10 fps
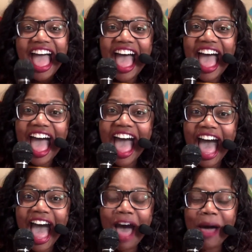
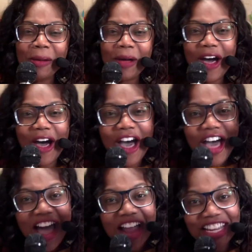How
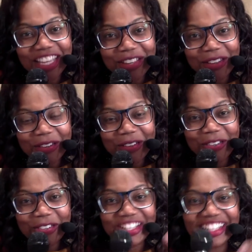are
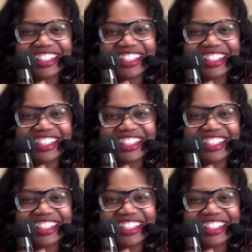you?